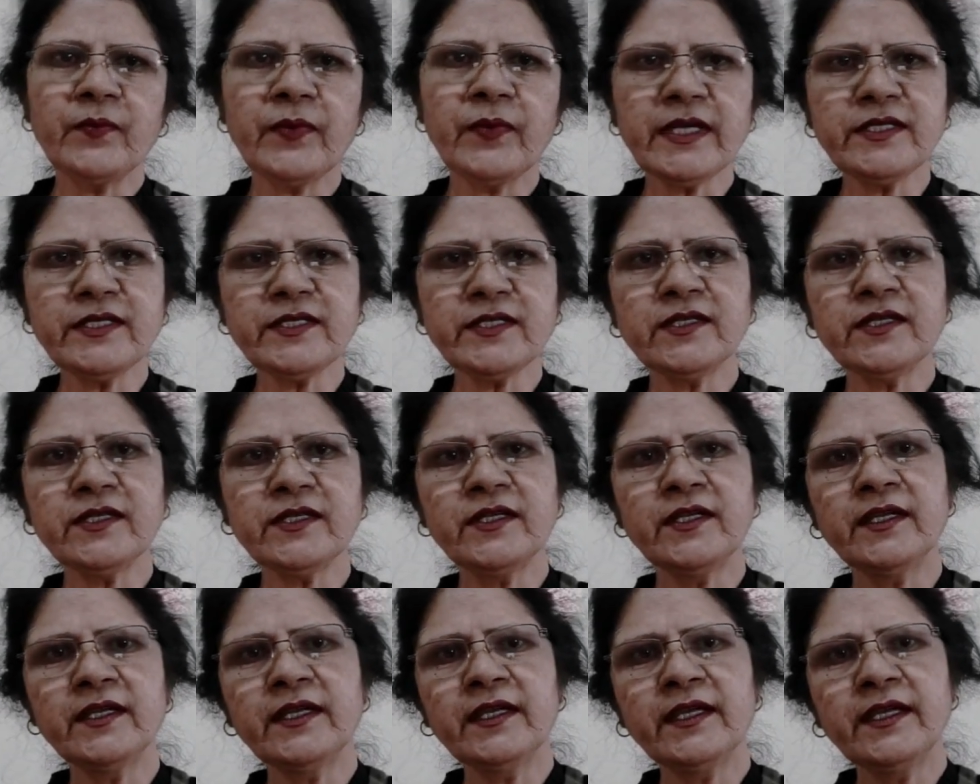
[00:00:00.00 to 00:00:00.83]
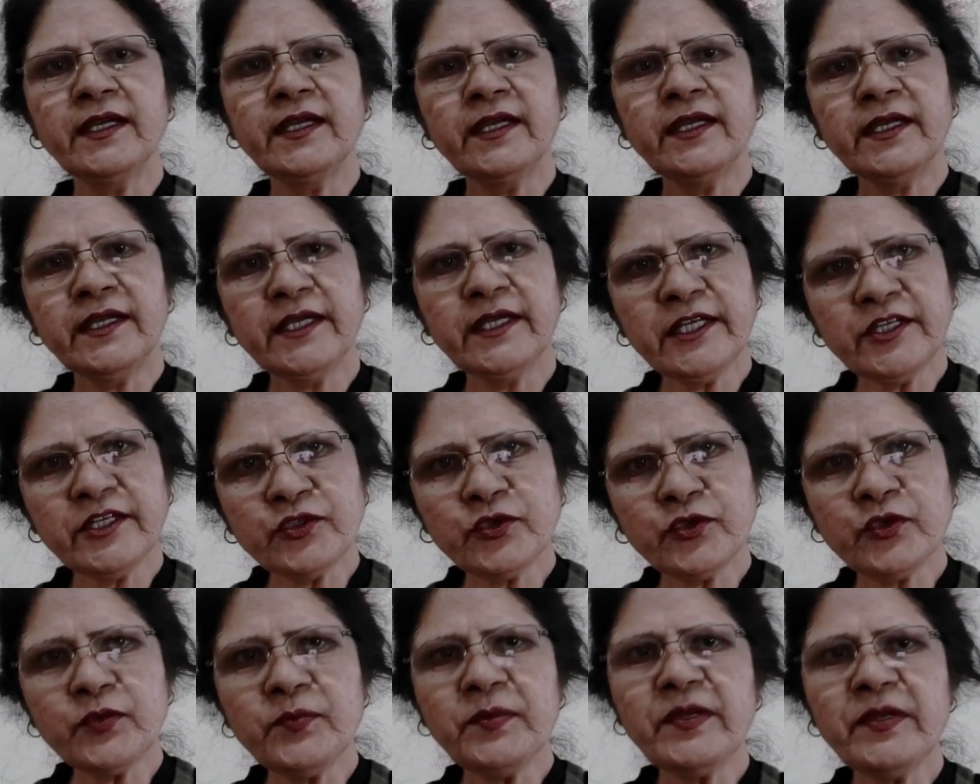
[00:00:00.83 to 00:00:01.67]
but it
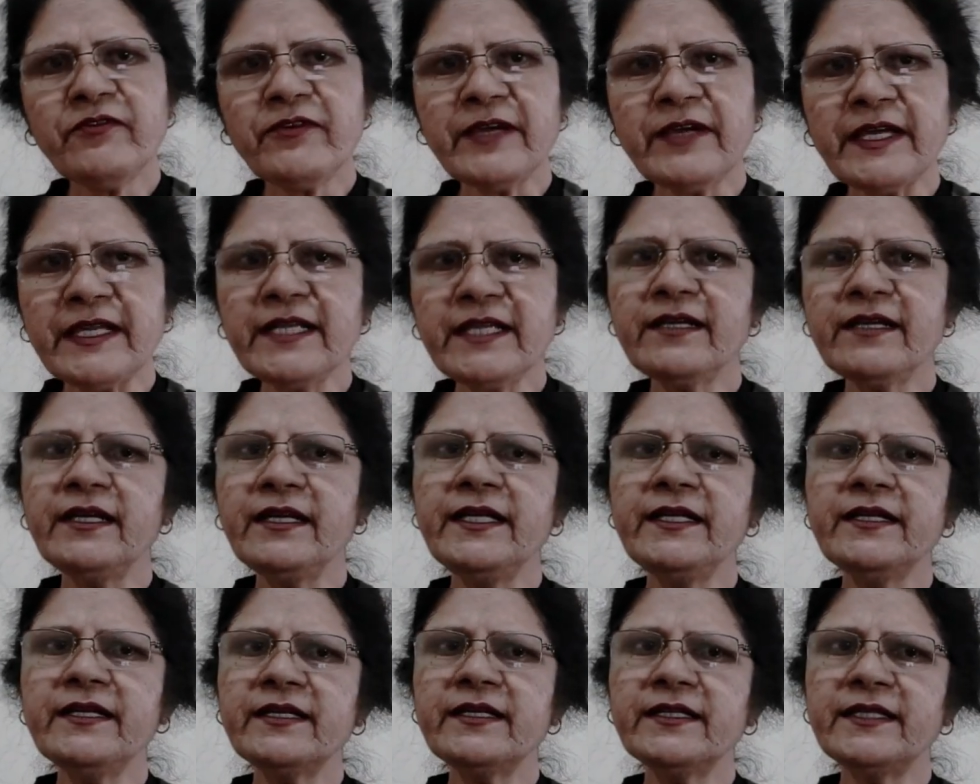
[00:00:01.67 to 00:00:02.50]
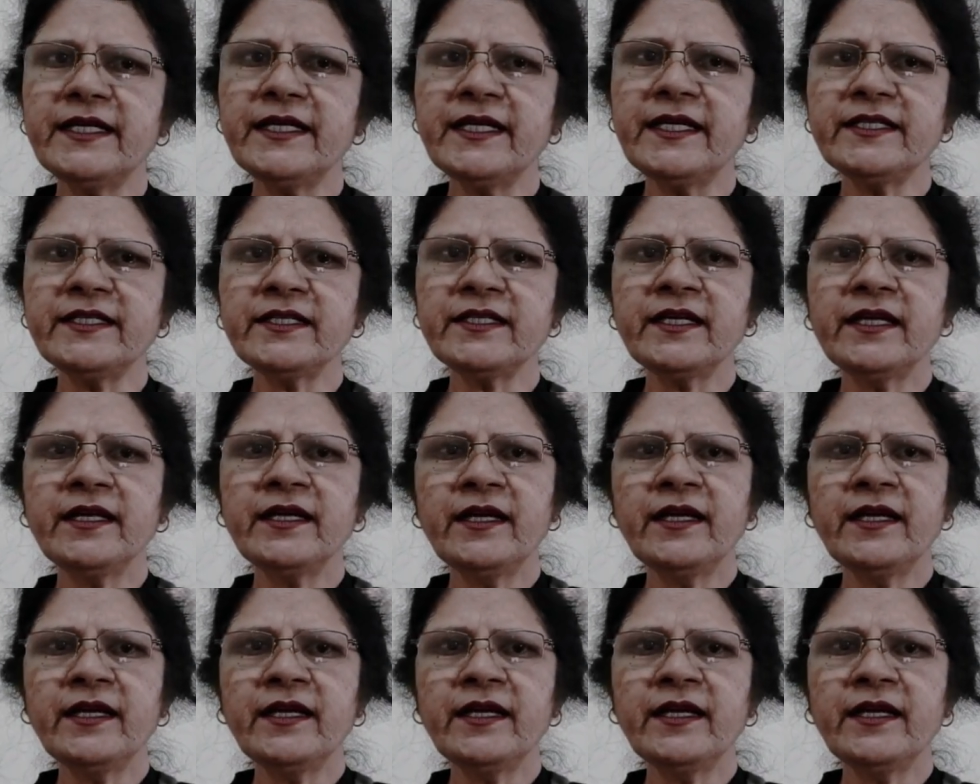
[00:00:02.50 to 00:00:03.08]
should be very clear that